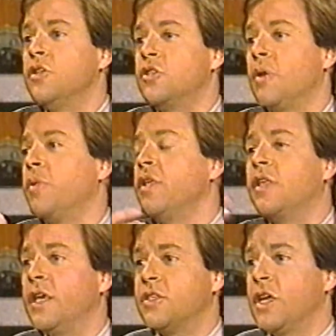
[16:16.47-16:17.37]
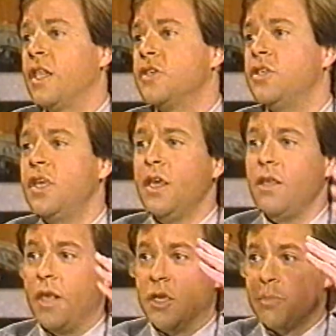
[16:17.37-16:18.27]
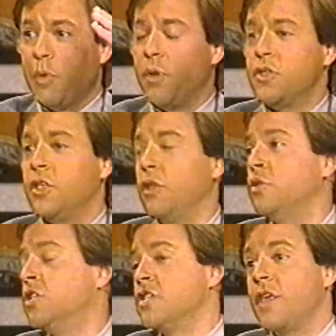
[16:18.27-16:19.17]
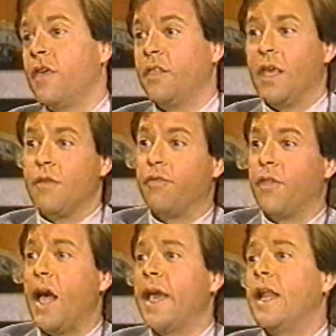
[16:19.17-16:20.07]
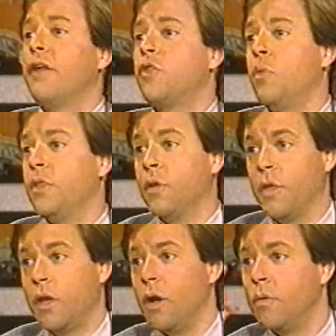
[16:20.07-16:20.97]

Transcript: somebody takes LSD, they experience delusions, they think they can fly, and out the window they go.